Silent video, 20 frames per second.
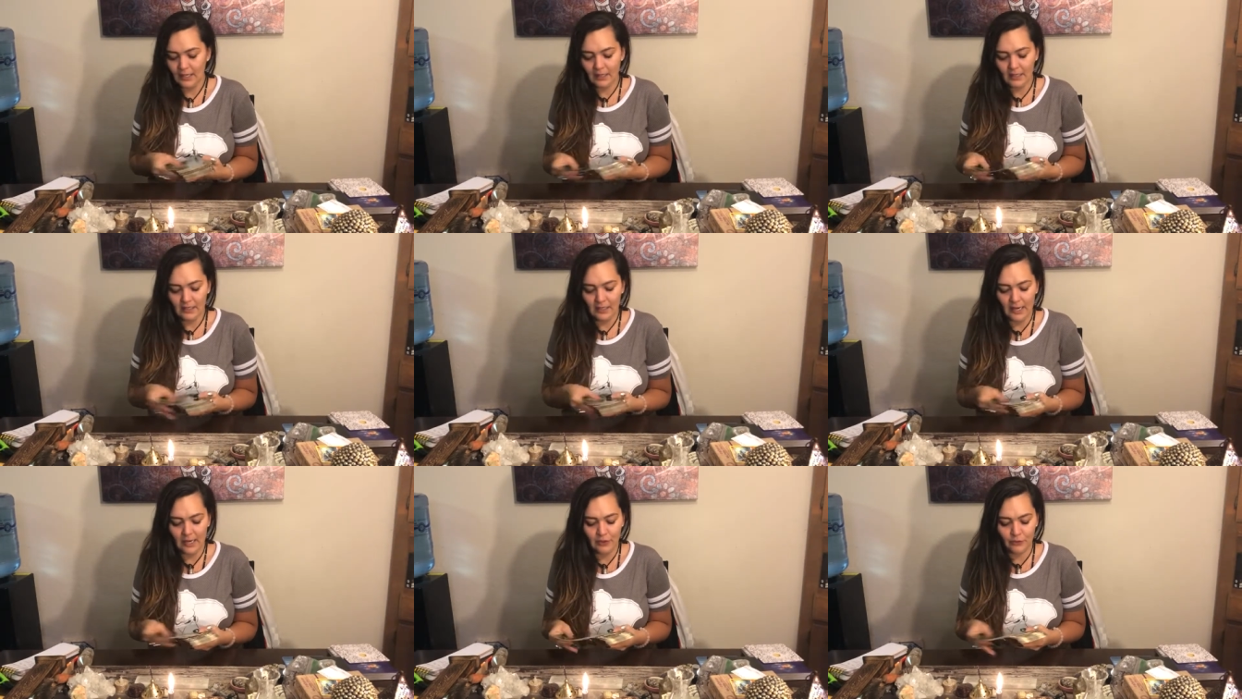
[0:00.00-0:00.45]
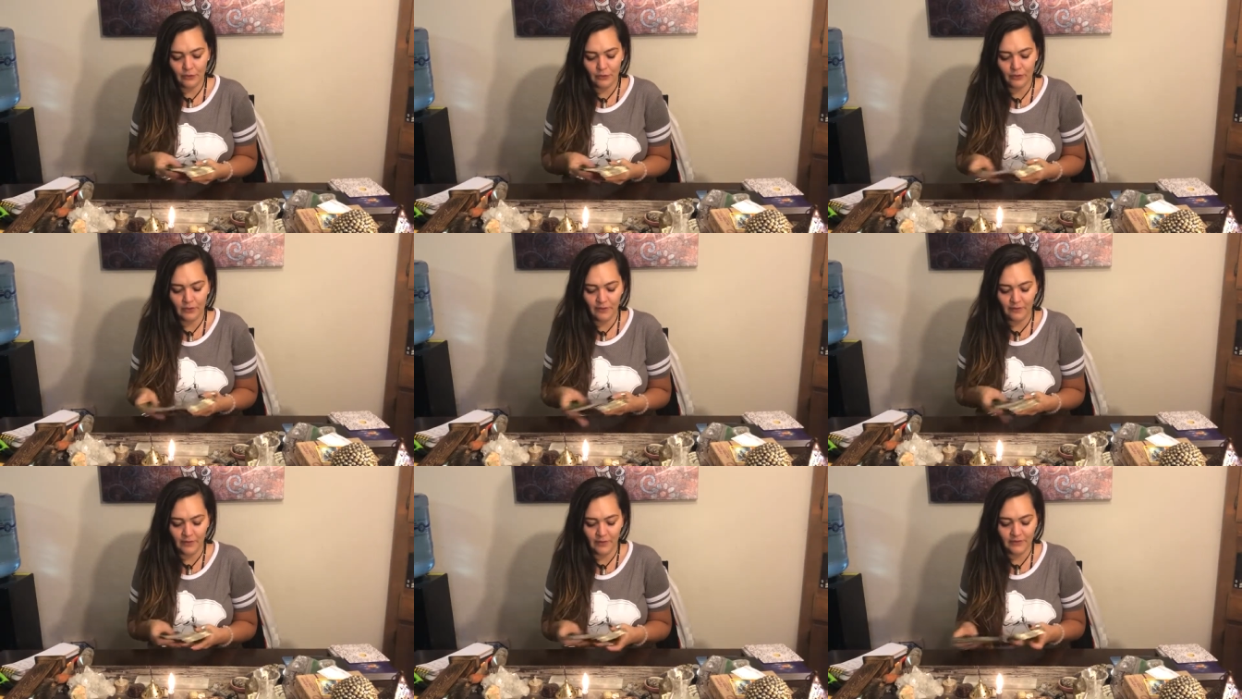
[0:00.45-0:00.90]
the 9th through
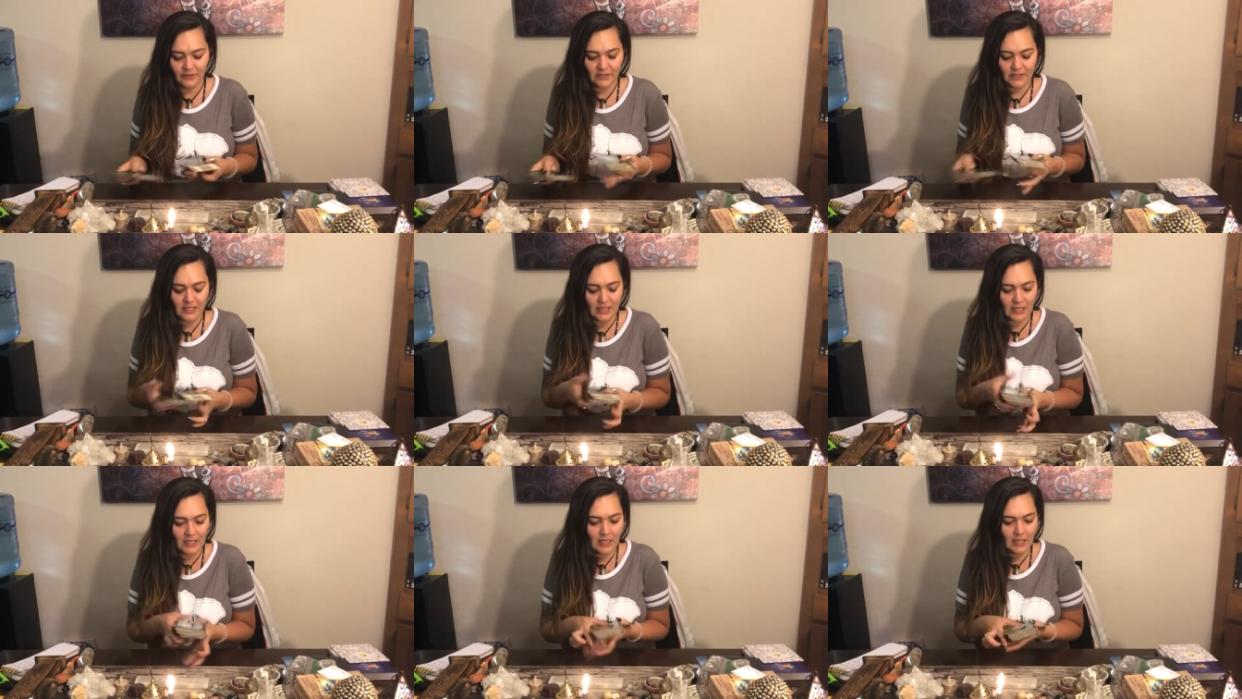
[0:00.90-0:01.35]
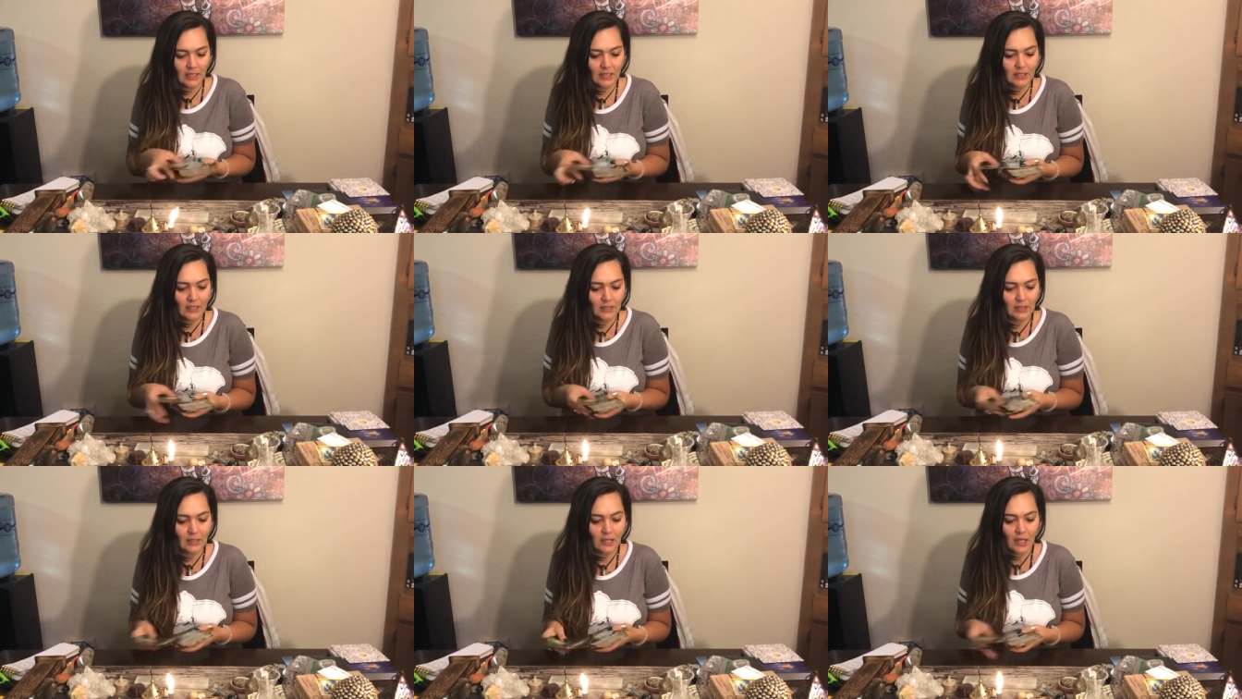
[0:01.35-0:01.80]
the
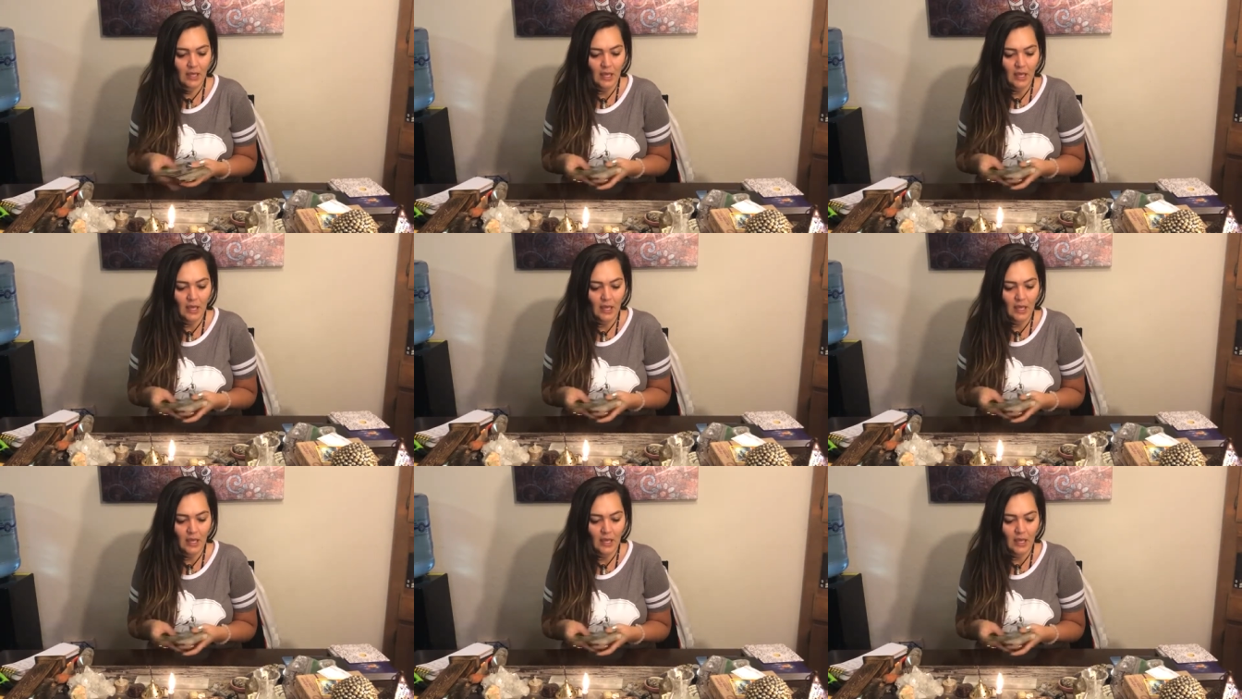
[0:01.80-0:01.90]
15th.